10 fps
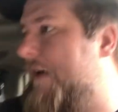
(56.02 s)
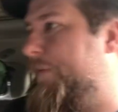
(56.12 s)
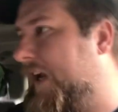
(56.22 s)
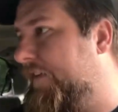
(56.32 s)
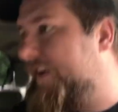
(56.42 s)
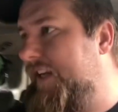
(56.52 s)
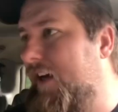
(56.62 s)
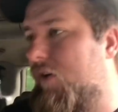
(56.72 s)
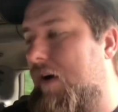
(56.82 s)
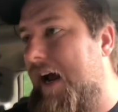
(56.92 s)
that big of a
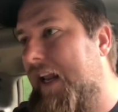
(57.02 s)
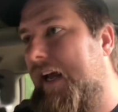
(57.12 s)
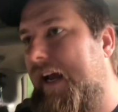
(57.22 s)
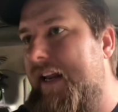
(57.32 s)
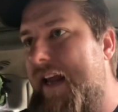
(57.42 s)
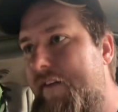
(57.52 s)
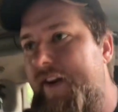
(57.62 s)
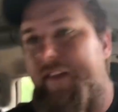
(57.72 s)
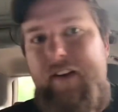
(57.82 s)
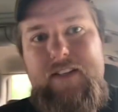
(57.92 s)
deal, right? Like I didn't have
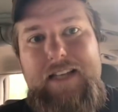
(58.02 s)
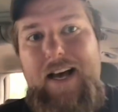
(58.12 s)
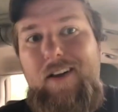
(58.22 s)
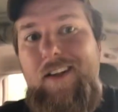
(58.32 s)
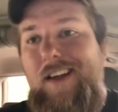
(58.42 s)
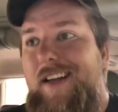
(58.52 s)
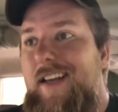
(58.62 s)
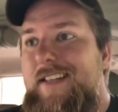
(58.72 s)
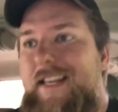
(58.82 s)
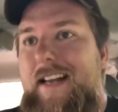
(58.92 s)
anything to sell,
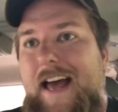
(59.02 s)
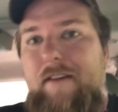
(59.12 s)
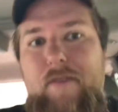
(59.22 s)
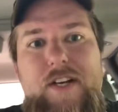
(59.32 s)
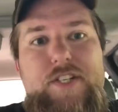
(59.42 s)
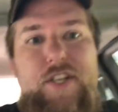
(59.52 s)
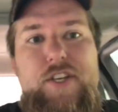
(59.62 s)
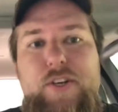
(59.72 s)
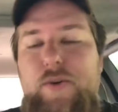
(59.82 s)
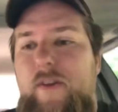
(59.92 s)
didn't have much to
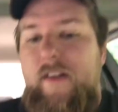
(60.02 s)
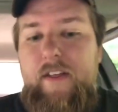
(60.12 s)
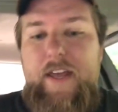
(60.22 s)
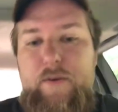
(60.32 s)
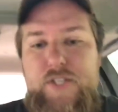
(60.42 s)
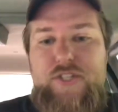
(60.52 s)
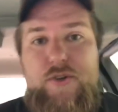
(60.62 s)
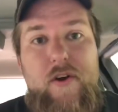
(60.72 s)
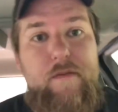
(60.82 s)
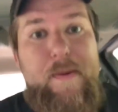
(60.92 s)
do. It was just
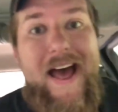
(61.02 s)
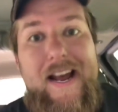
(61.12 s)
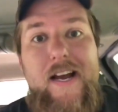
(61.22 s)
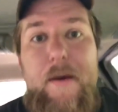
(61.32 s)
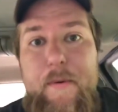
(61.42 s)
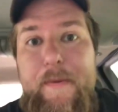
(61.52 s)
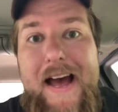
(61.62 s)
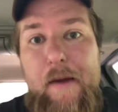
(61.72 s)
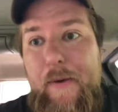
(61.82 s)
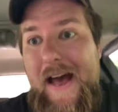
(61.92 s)
sort of pack up a
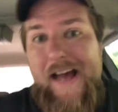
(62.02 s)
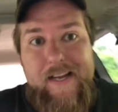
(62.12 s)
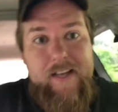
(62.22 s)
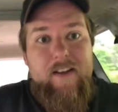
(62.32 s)
backpack